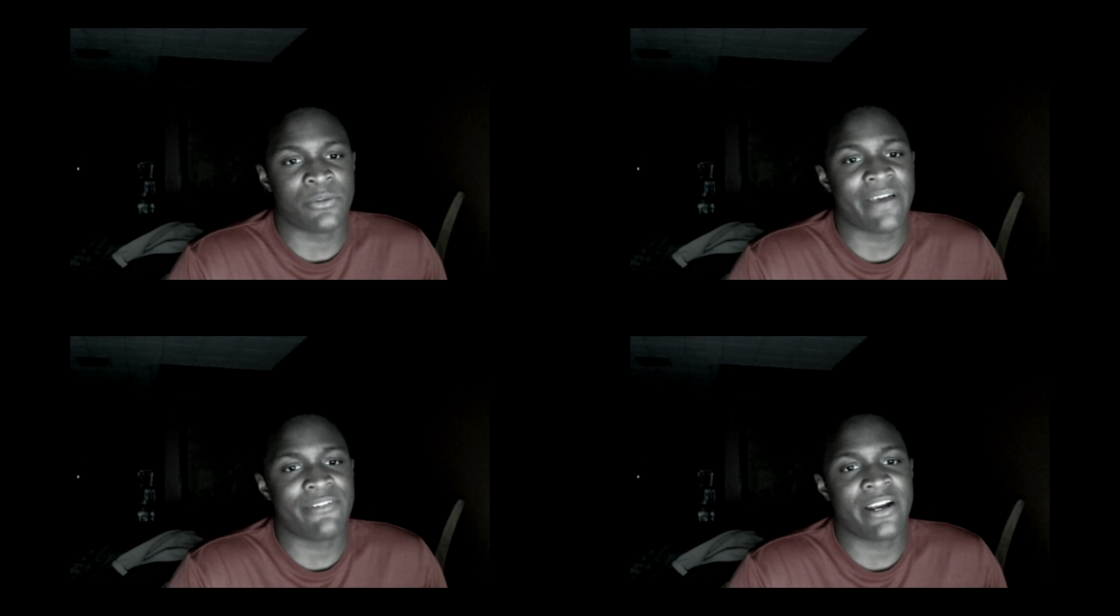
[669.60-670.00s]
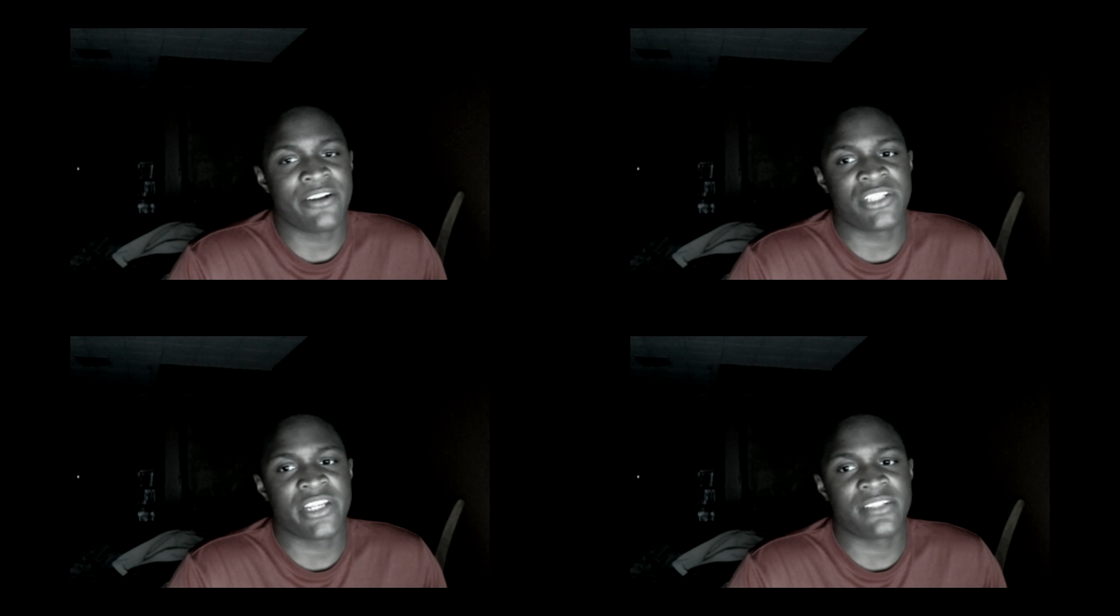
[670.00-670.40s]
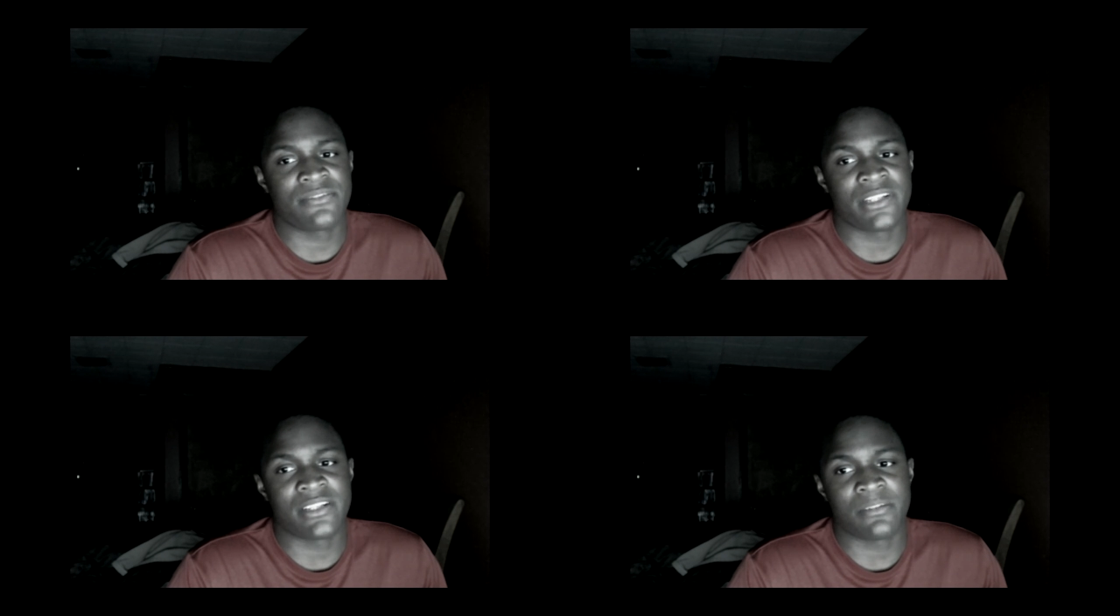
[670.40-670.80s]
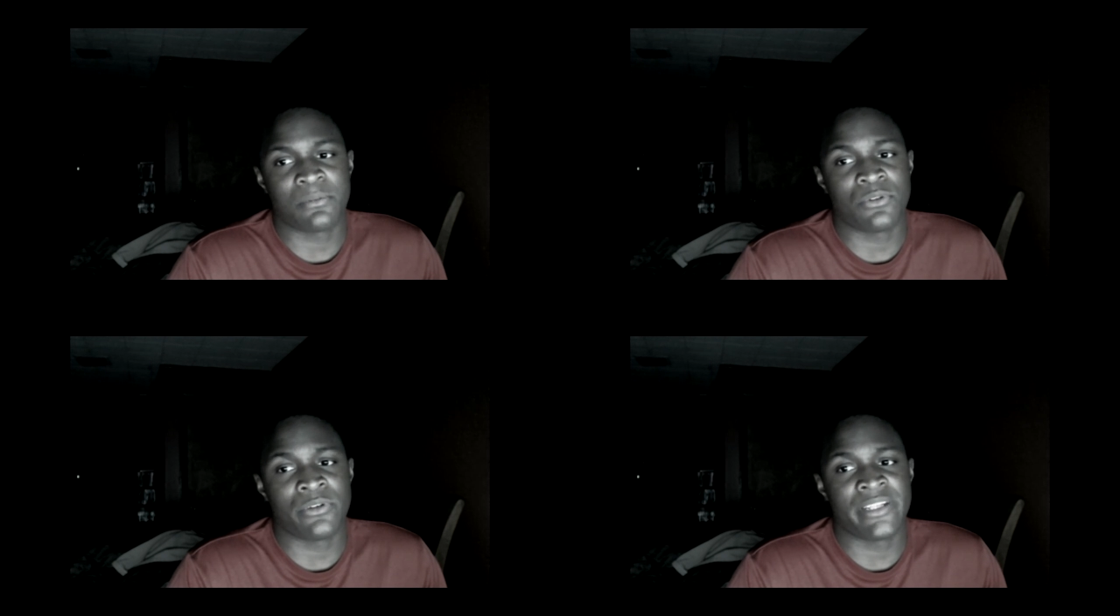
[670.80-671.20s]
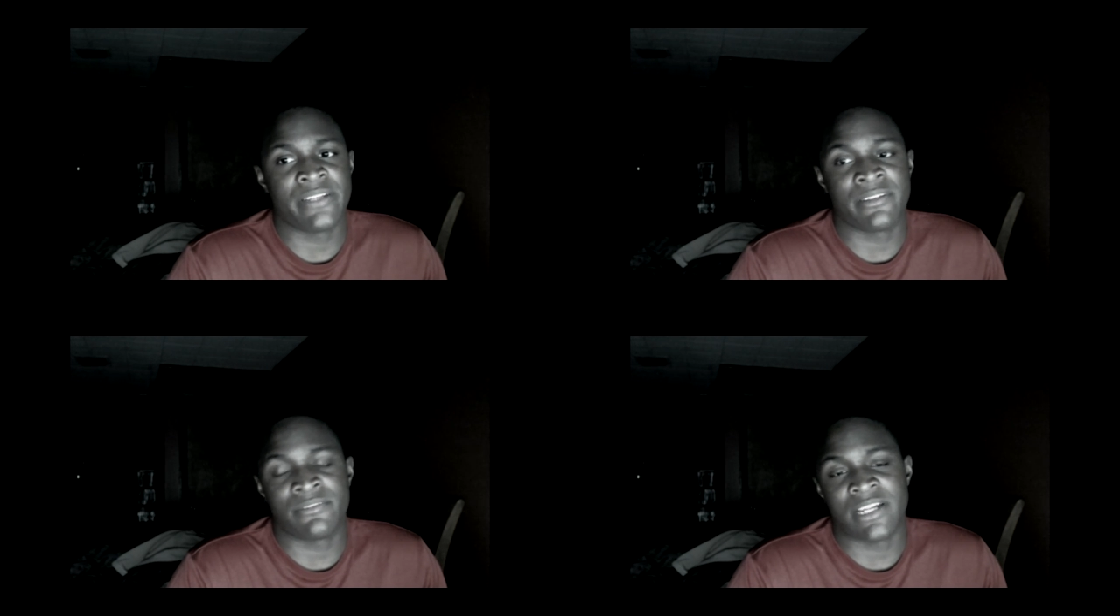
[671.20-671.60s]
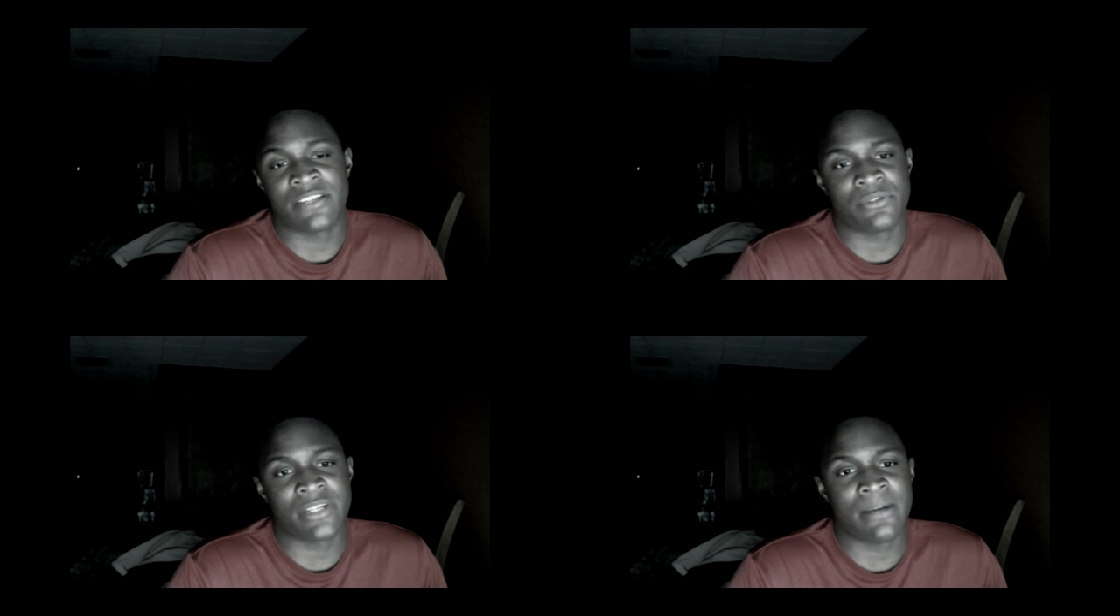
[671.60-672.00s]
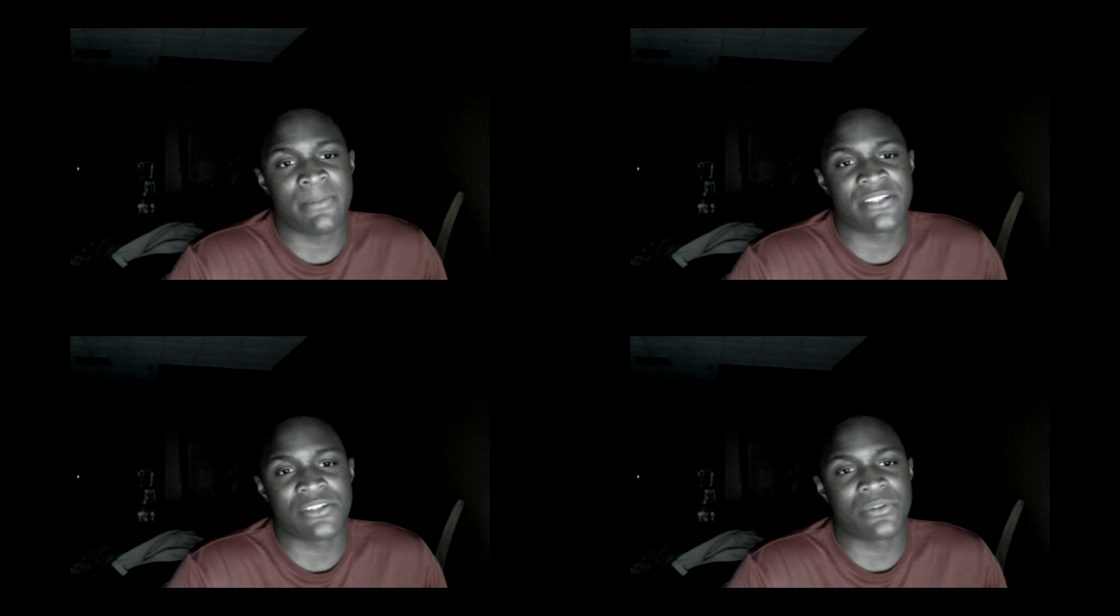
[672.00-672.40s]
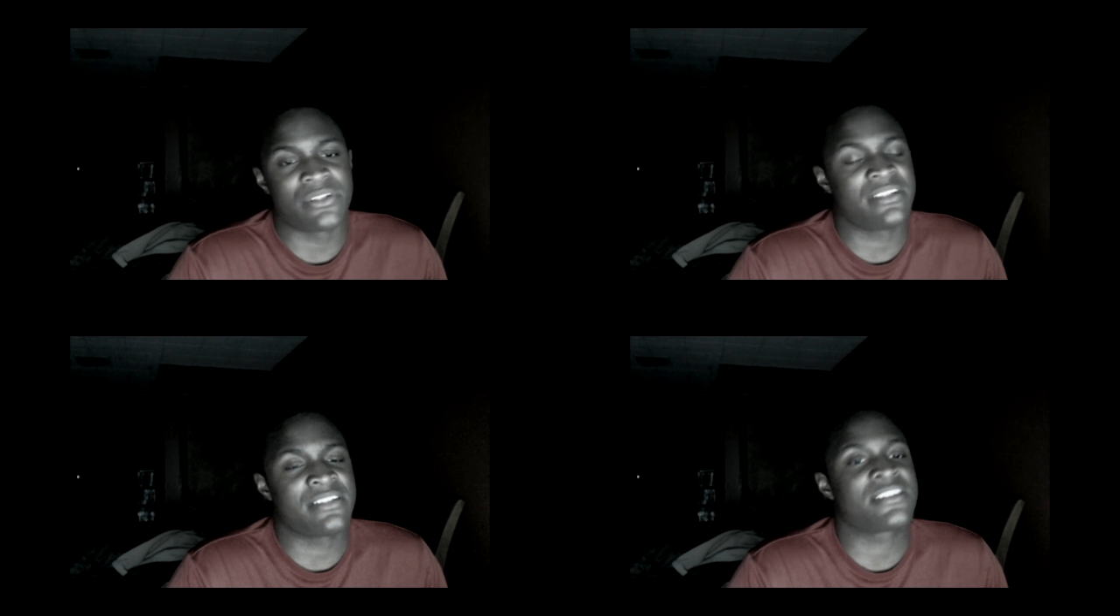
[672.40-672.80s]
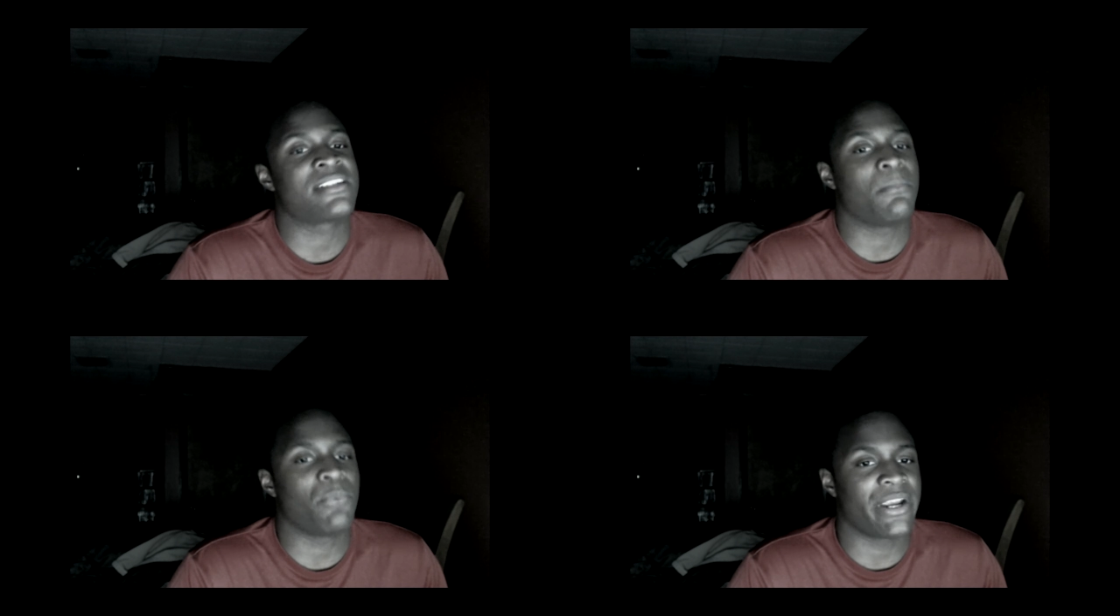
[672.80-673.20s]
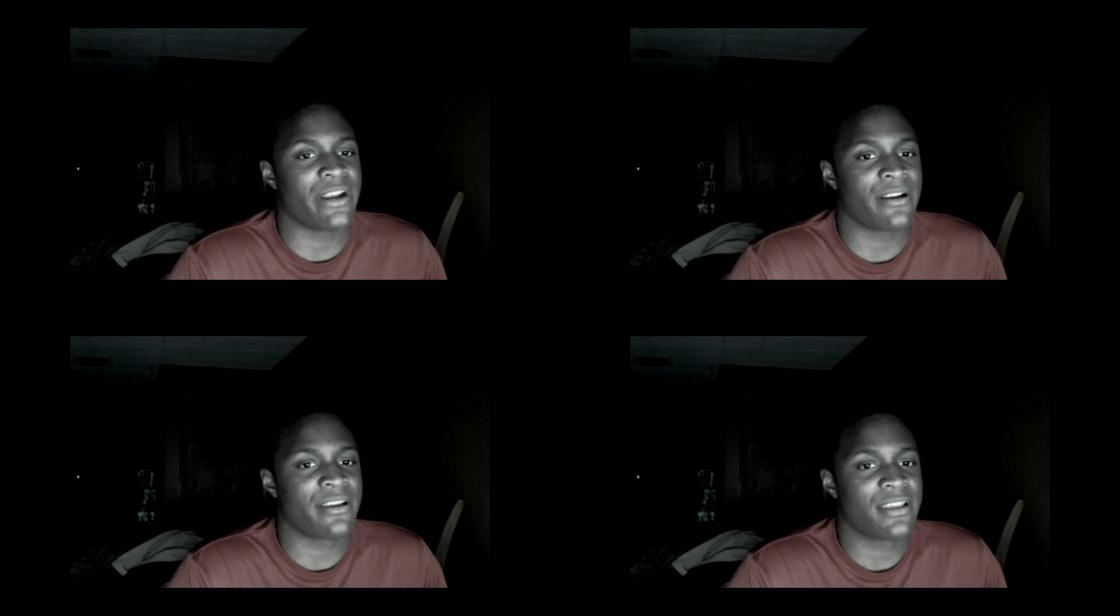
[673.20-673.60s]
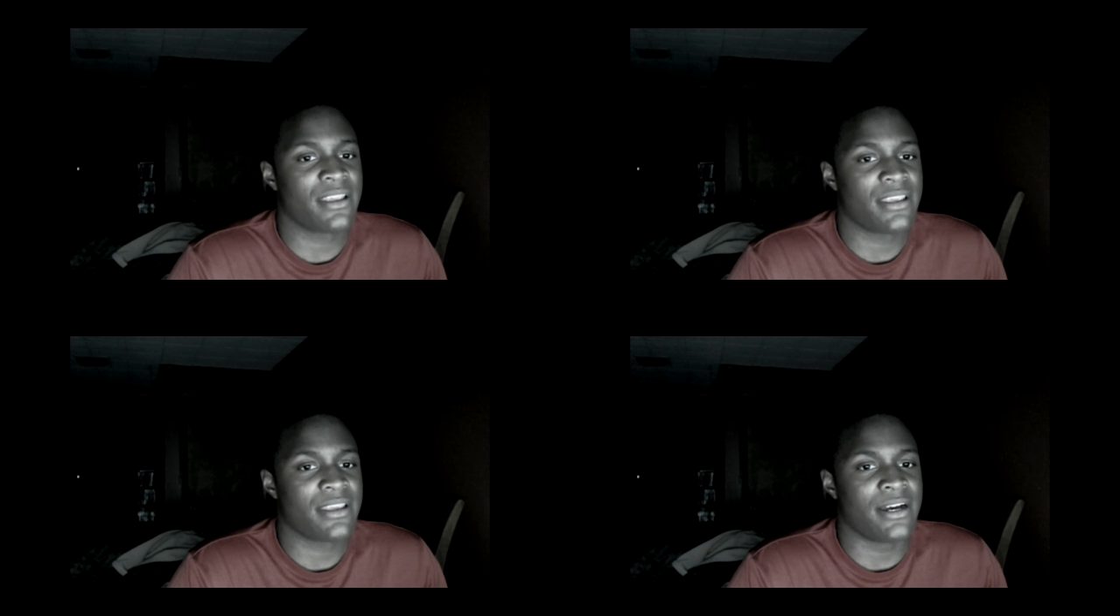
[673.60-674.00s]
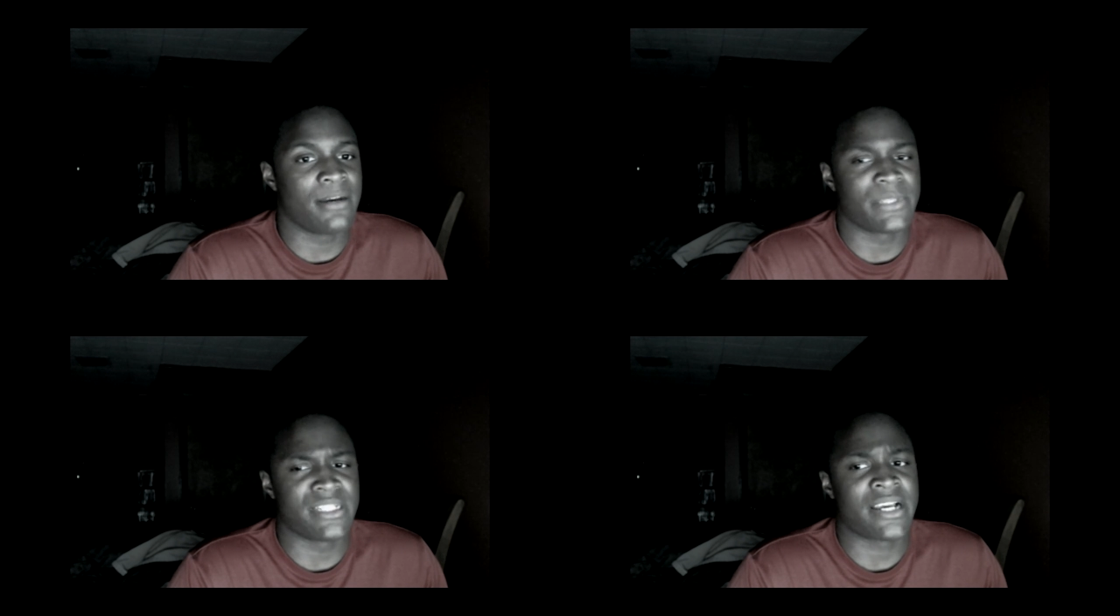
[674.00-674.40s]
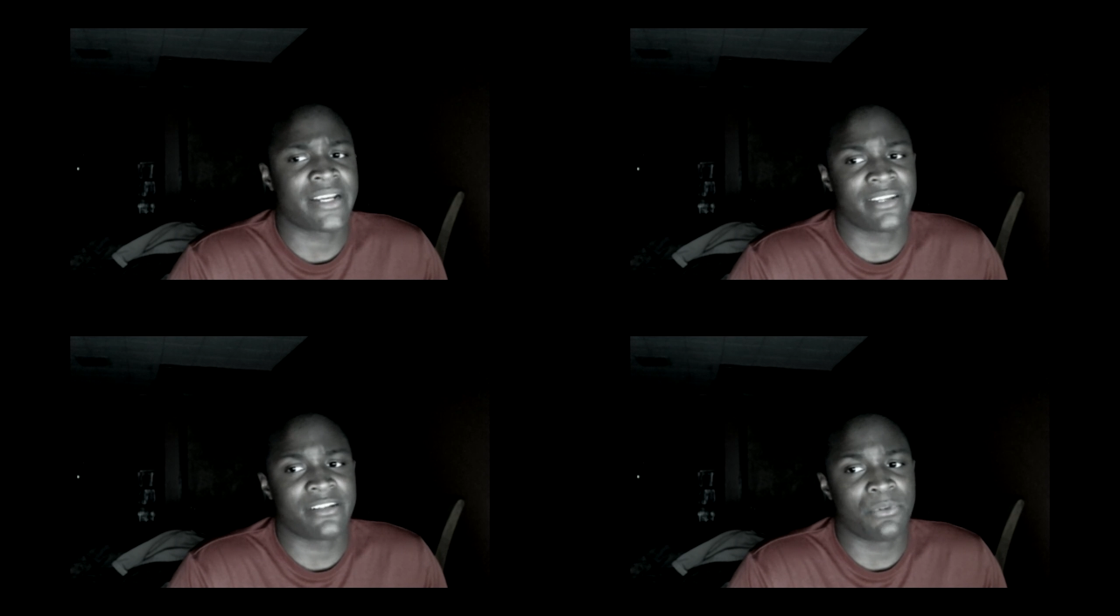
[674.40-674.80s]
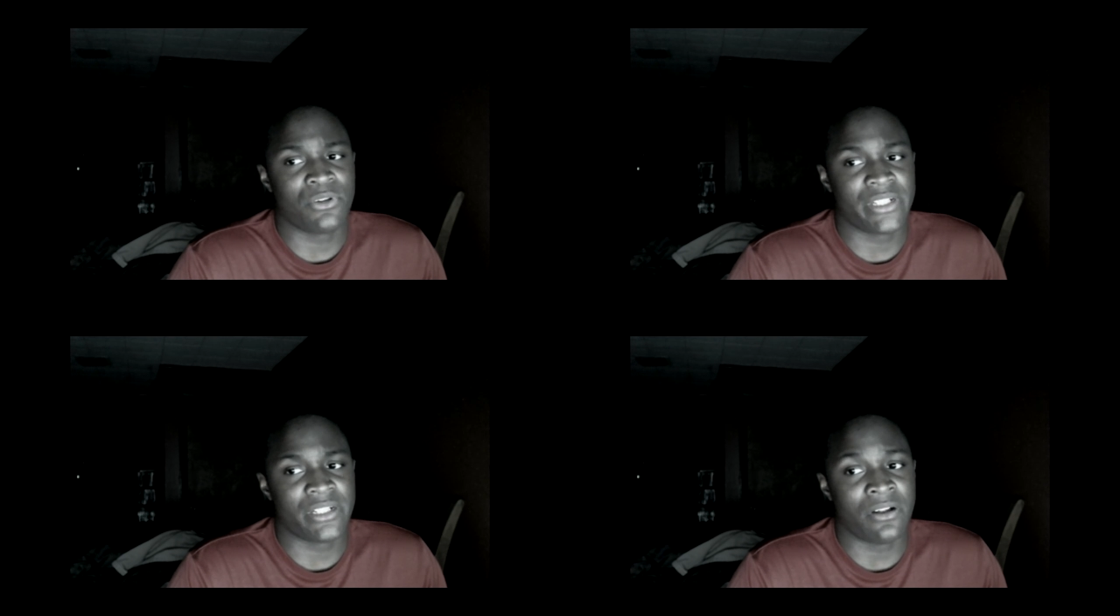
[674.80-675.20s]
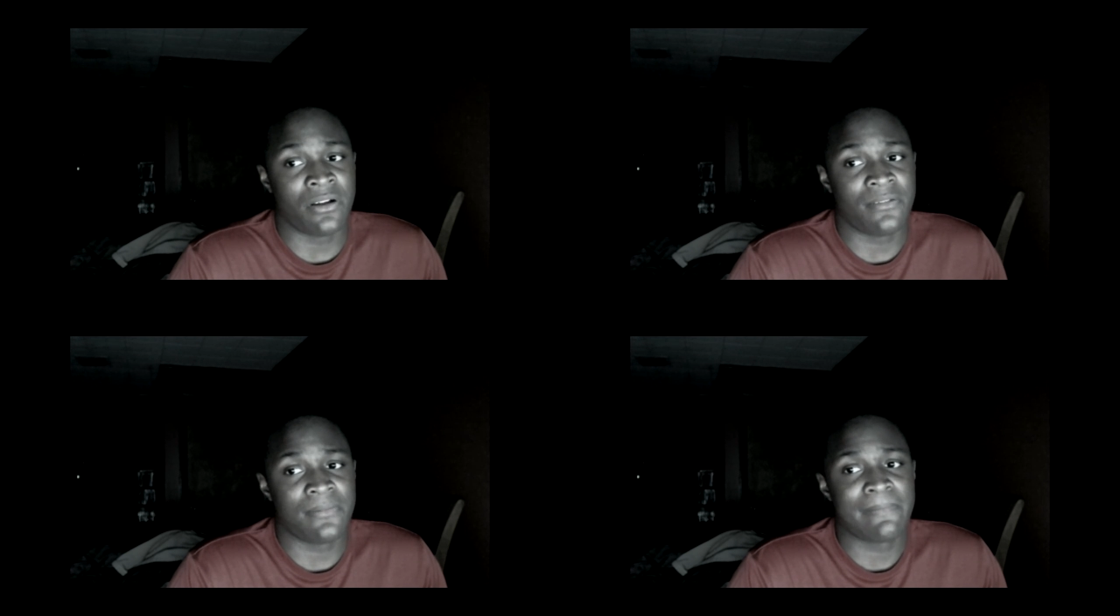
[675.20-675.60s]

you have a higher chance of getting deployed, if not to a combat zone, to somewhere, than not getting deployed at all.